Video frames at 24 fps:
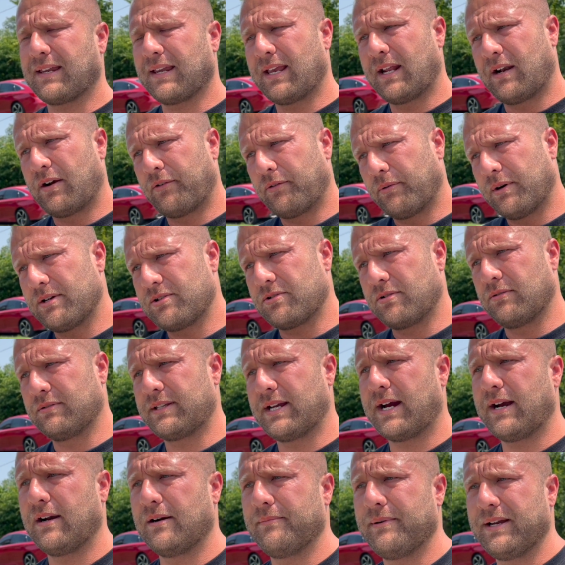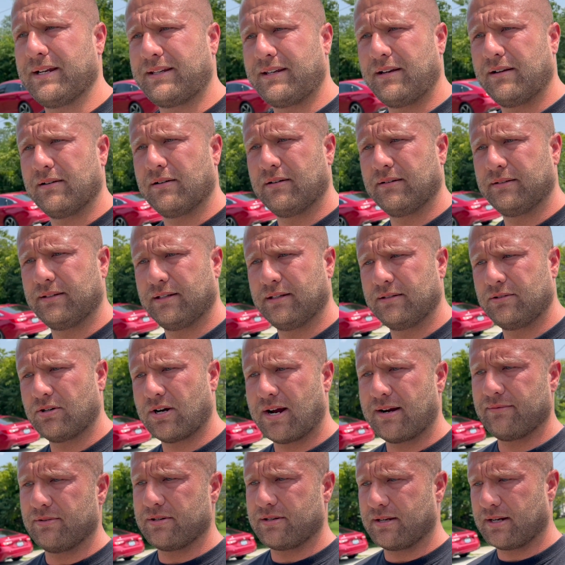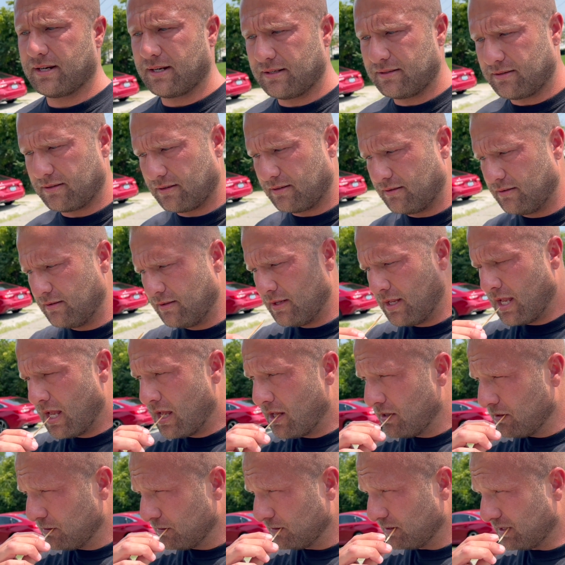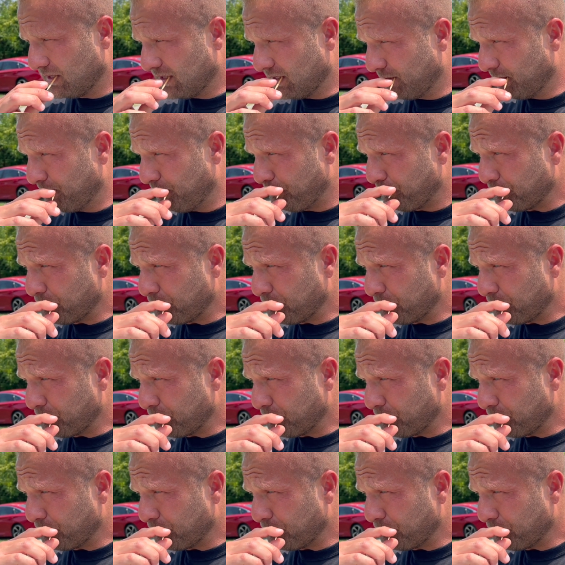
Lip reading: and an original tire back here on the driver's side. So my